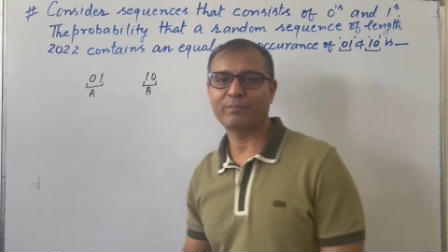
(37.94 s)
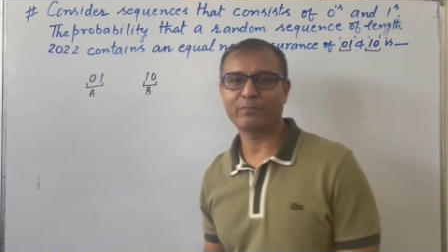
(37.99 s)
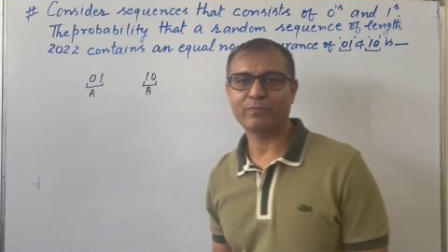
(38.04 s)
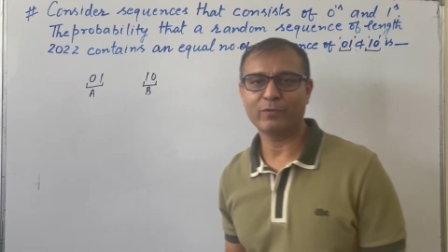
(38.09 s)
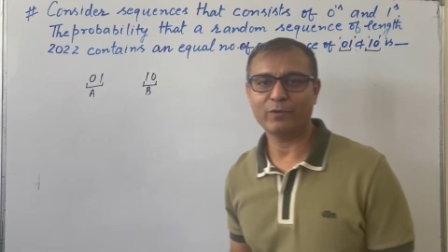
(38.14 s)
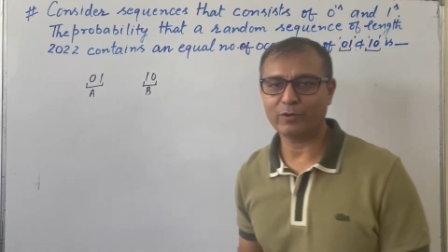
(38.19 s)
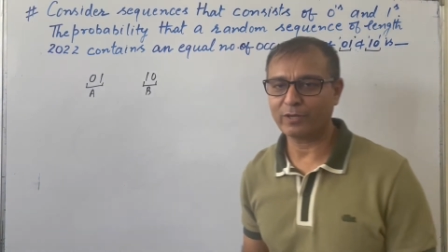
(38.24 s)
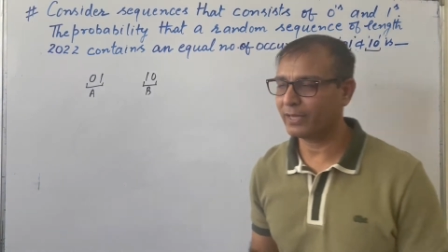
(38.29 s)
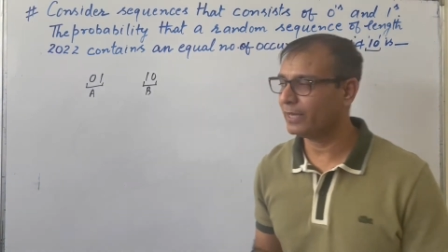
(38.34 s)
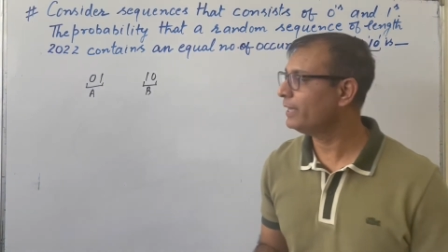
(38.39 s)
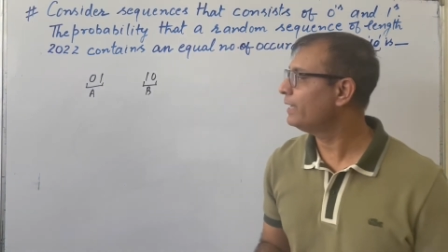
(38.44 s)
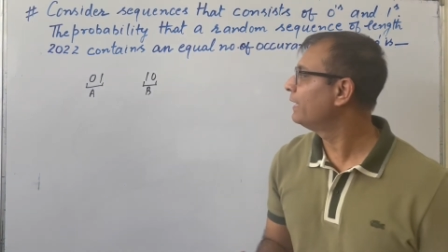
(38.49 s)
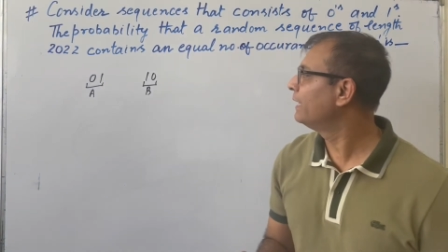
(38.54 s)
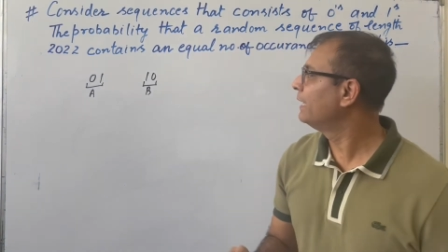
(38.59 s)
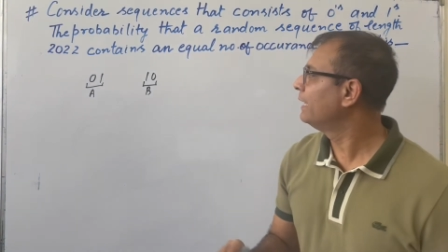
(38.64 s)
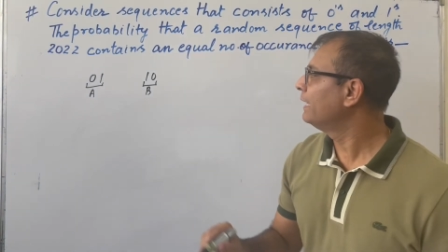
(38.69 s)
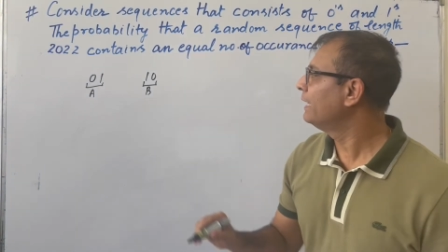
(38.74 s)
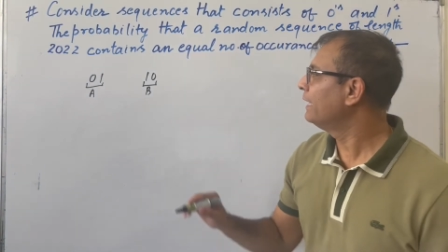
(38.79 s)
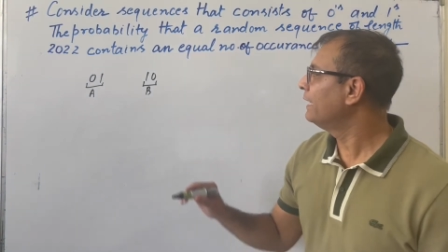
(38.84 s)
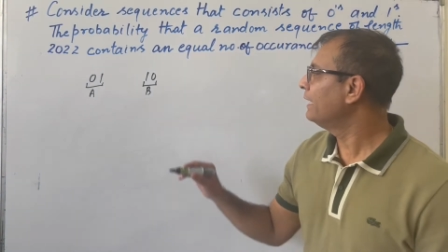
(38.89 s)
Okay.
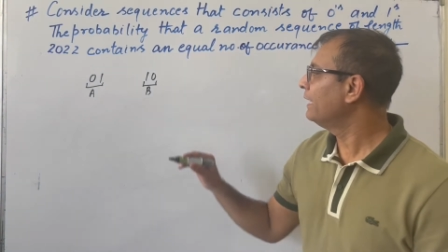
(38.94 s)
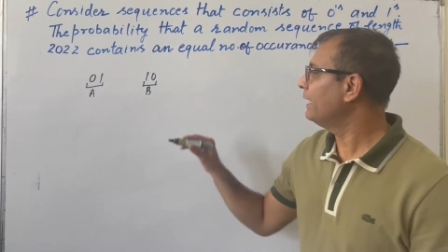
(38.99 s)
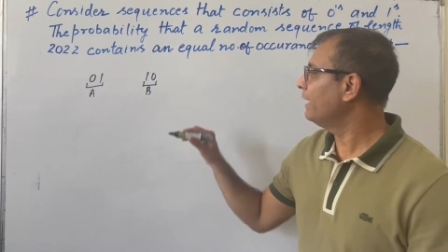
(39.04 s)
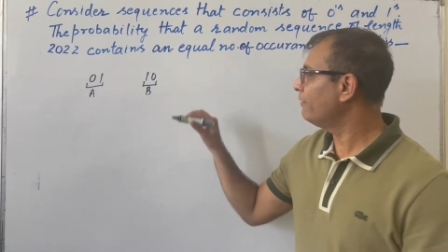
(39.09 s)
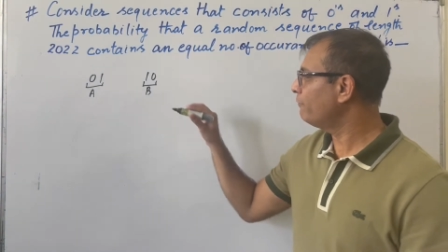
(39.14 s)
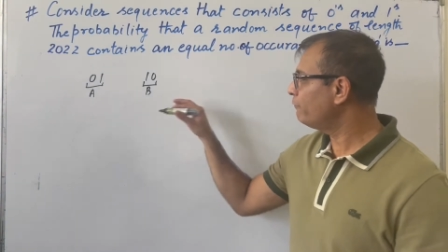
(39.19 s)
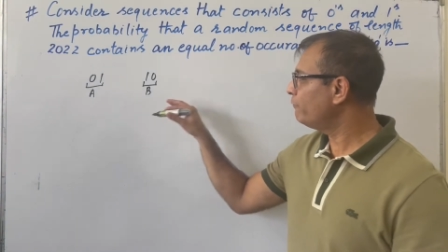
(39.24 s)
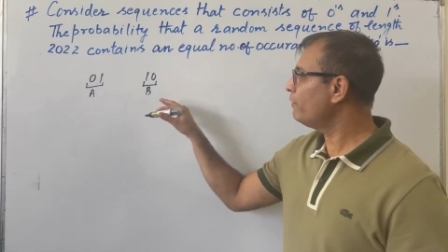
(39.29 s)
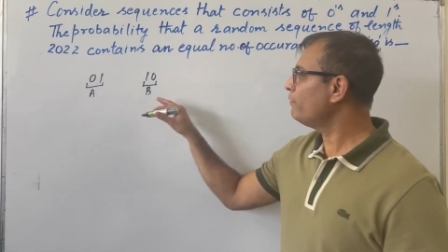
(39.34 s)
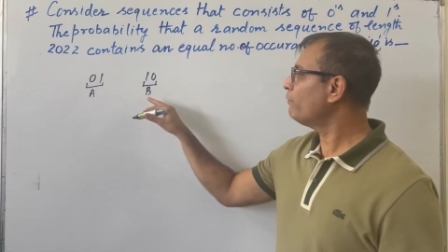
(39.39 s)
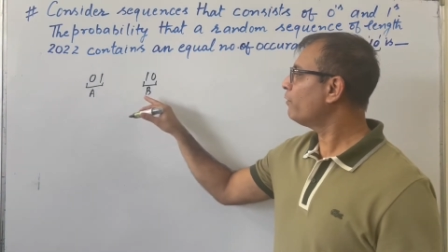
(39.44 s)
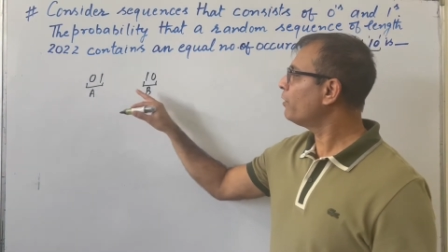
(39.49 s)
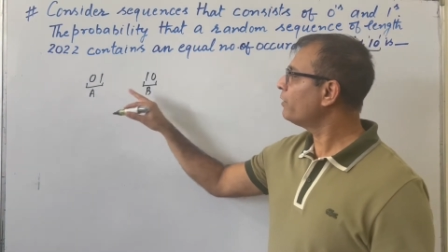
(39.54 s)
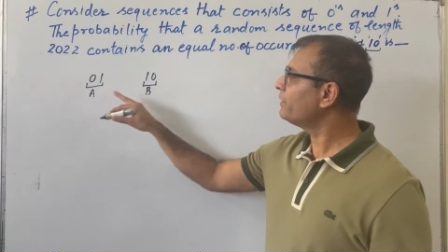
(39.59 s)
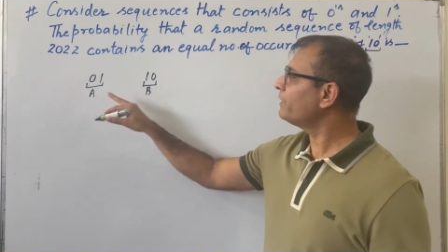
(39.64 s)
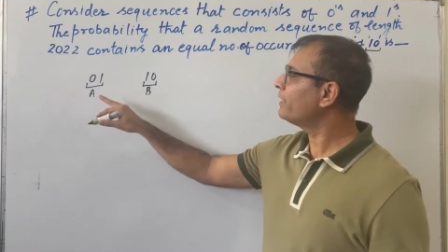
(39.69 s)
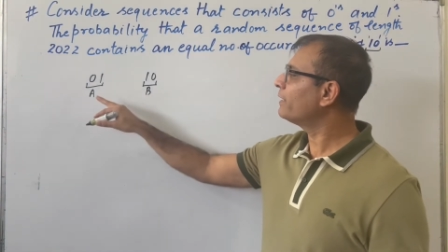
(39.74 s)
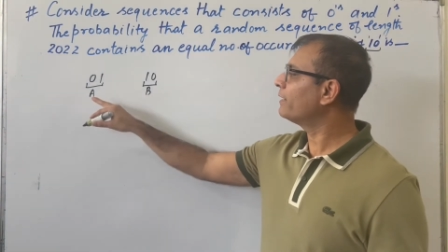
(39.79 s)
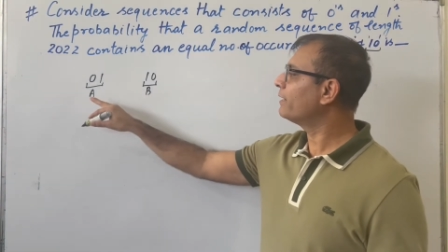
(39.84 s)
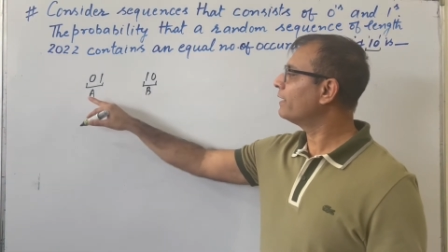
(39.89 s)
If we want
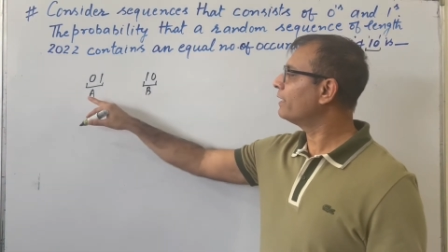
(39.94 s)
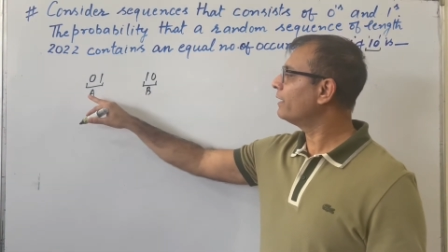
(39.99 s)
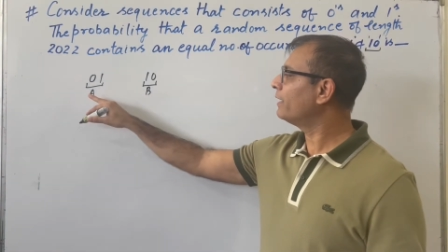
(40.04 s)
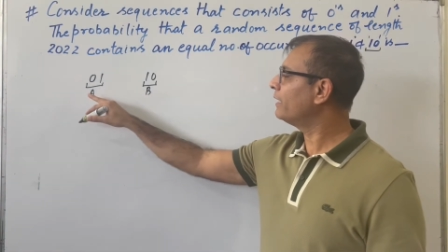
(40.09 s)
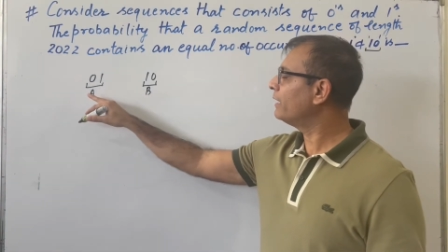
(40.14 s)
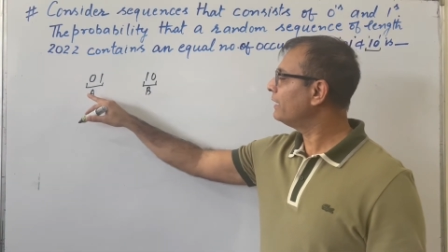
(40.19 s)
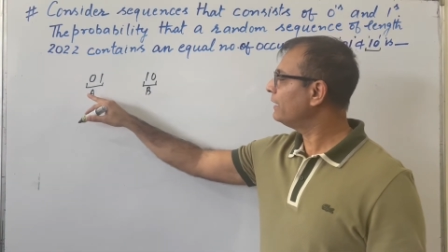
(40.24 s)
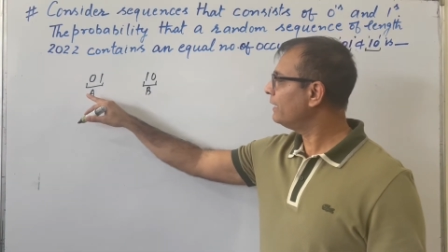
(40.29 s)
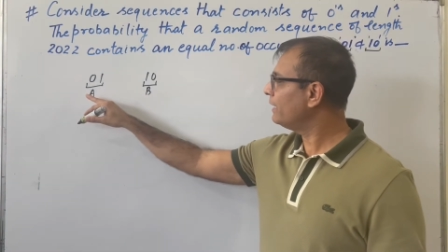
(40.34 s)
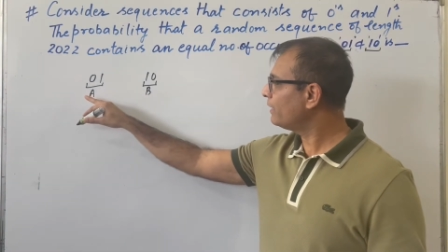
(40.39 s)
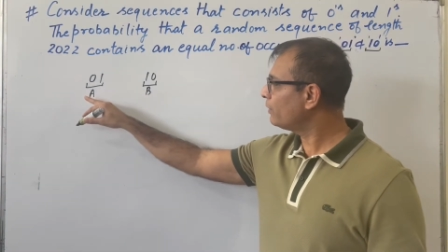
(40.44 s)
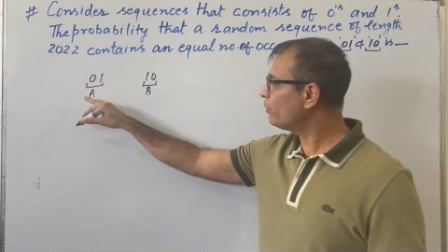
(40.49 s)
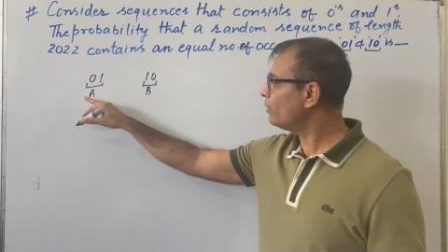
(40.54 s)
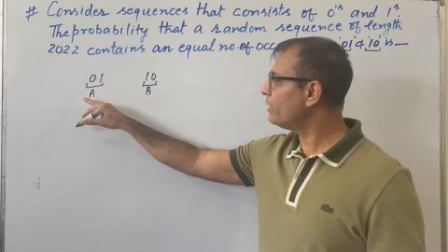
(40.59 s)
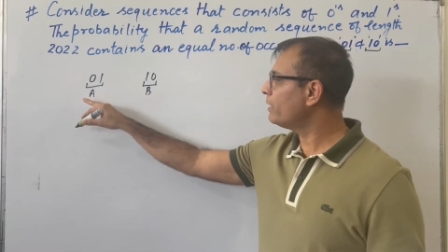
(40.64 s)
equal